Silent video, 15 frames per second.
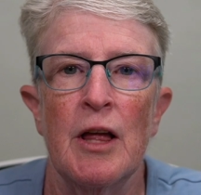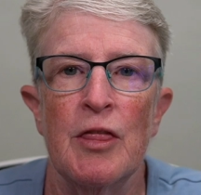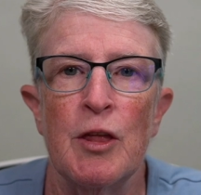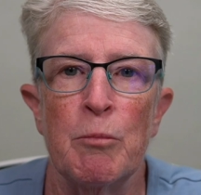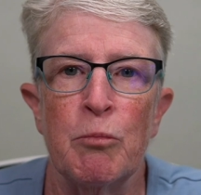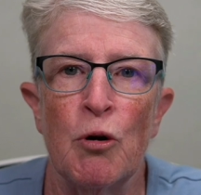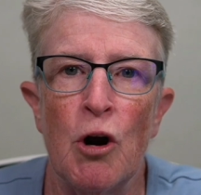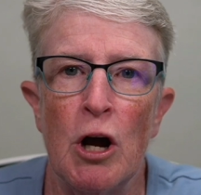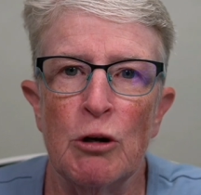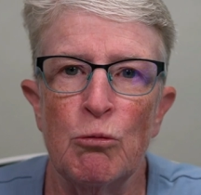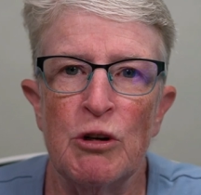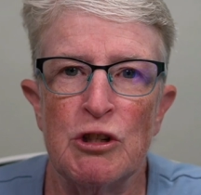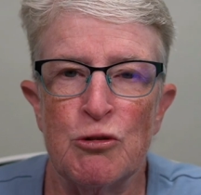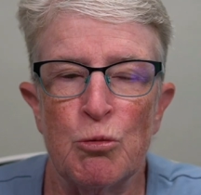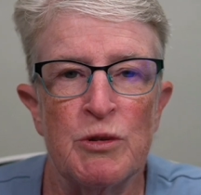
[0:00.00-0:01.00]
The
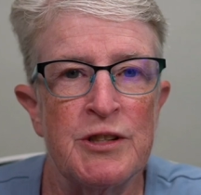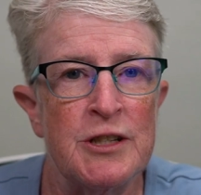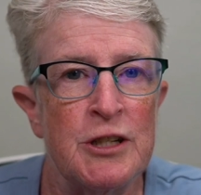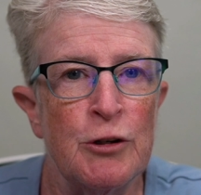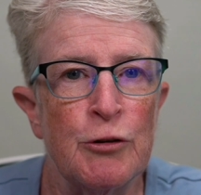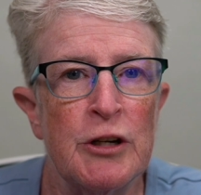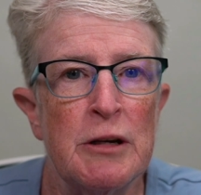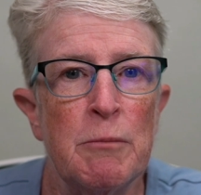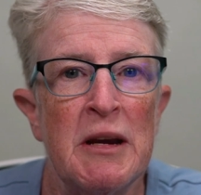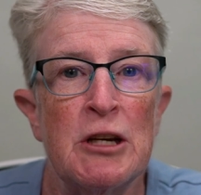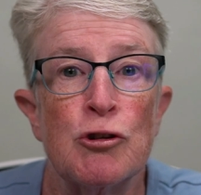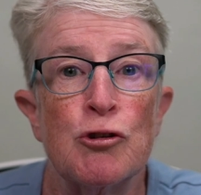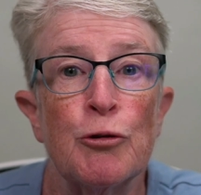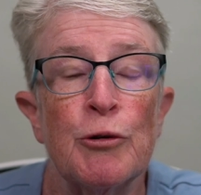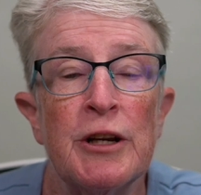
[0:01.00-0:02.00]
progress with Siri
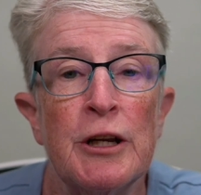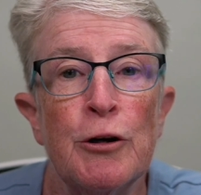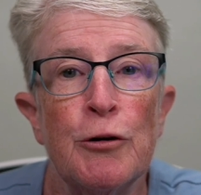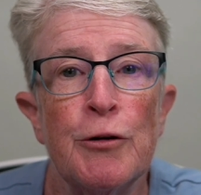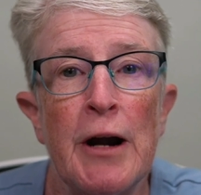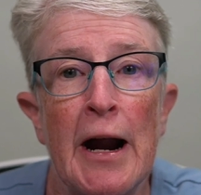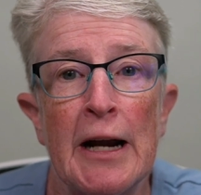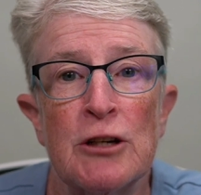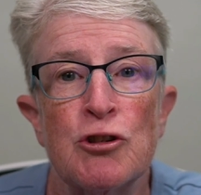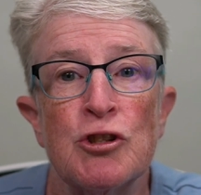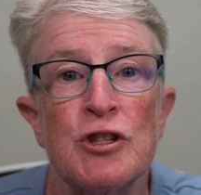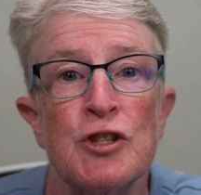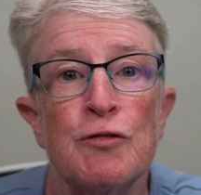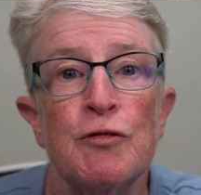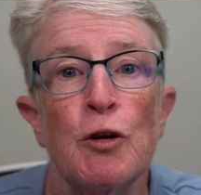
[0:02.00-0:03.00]
makes your
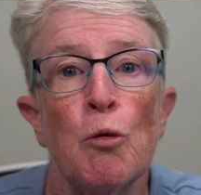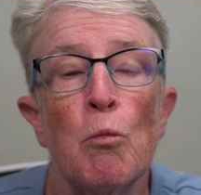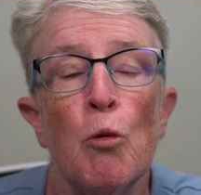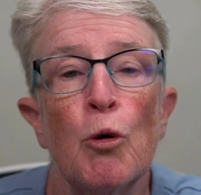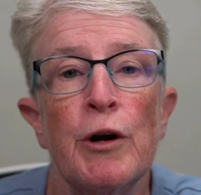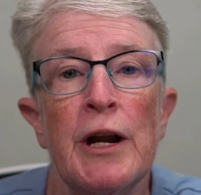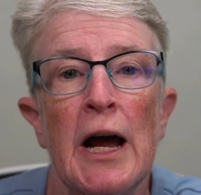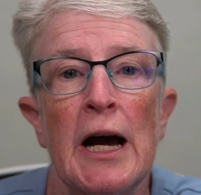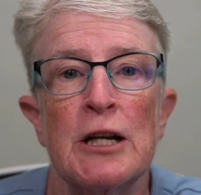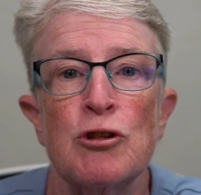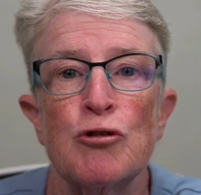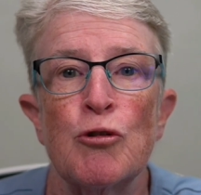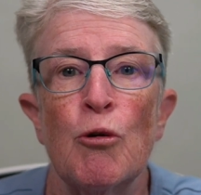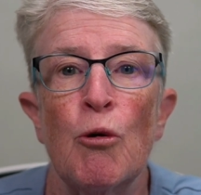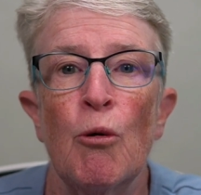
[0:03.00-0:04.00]
interactions feel more
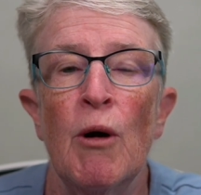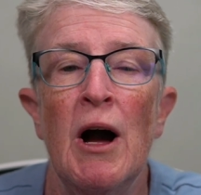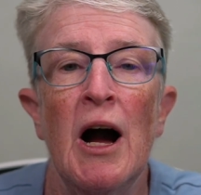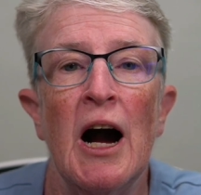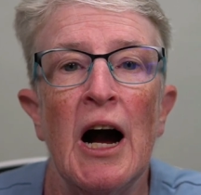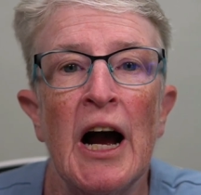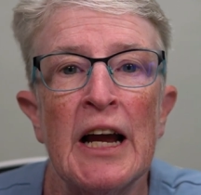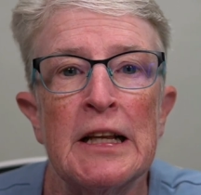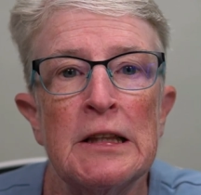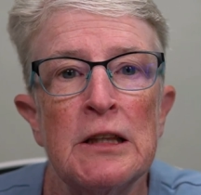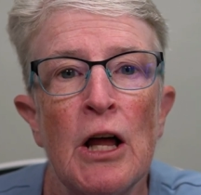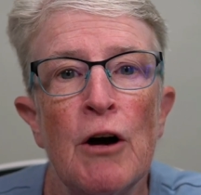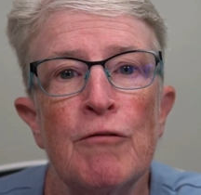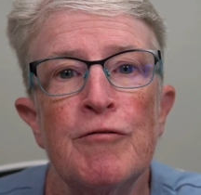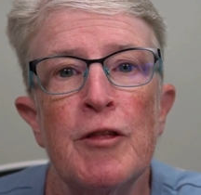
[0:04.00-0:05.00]
natural. I
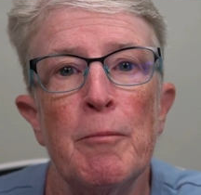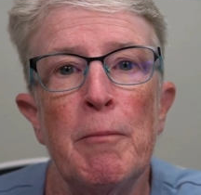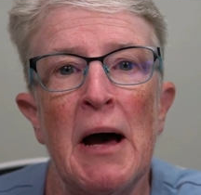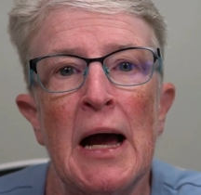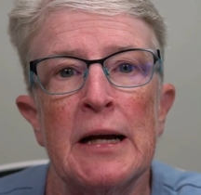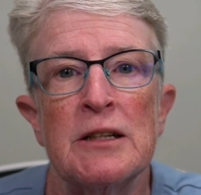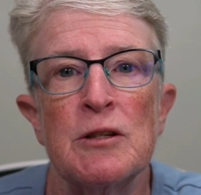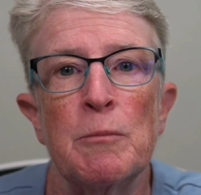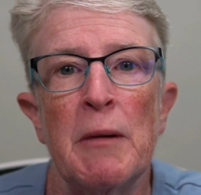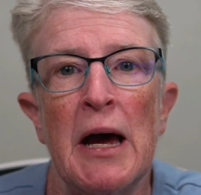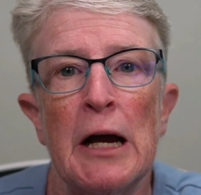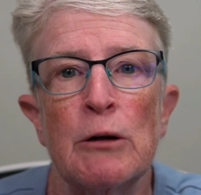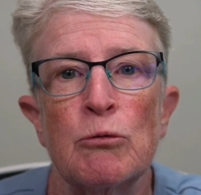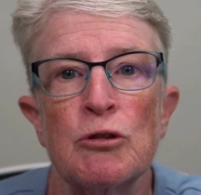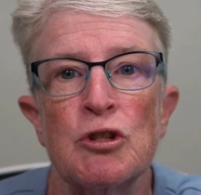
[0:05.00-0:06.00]
love the back to
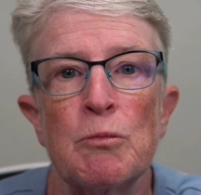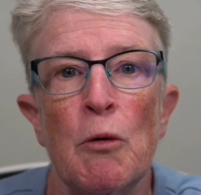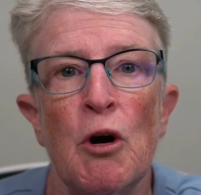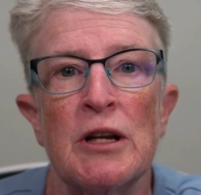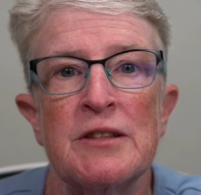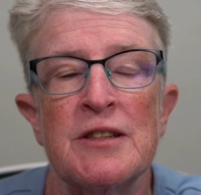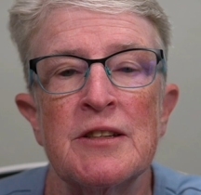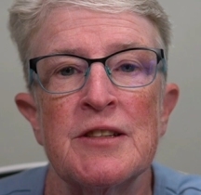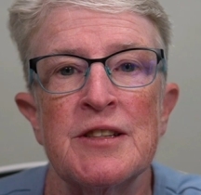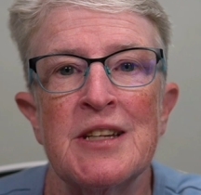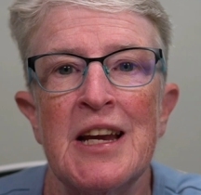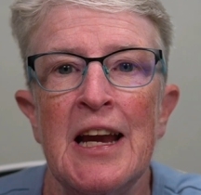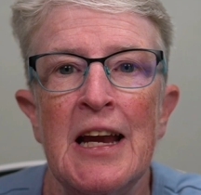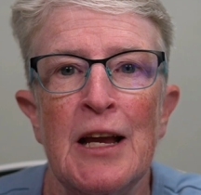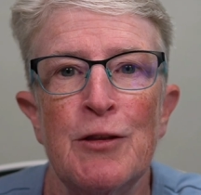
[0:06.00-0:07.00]
back
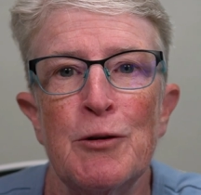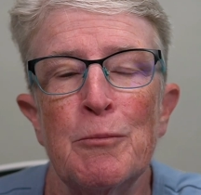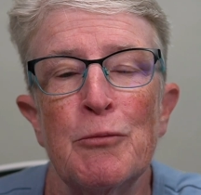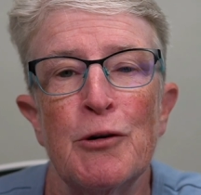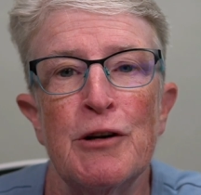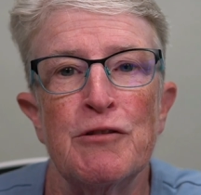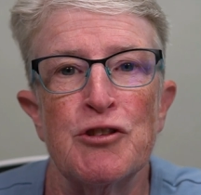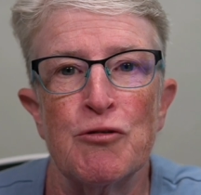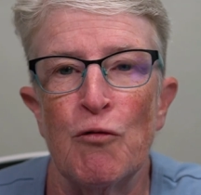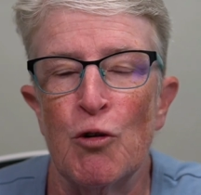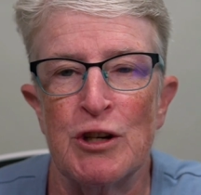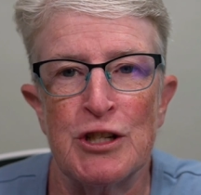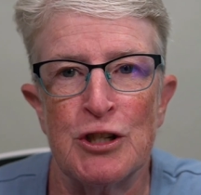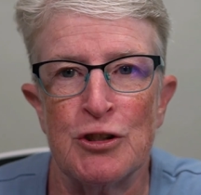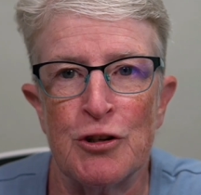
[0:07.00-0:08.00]
responses, and the British
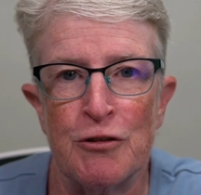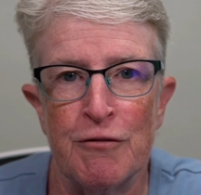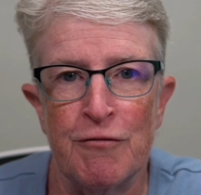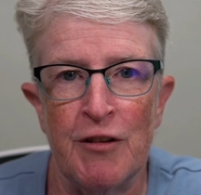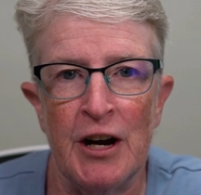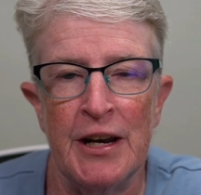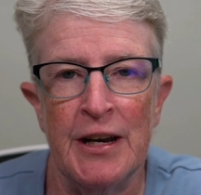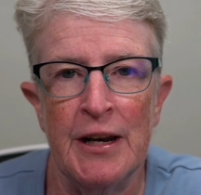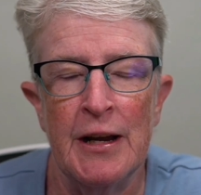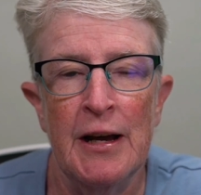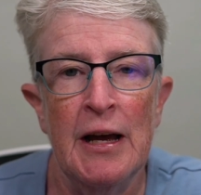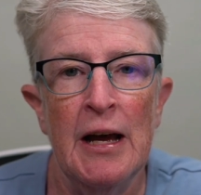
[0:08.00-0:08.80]
voices are fun.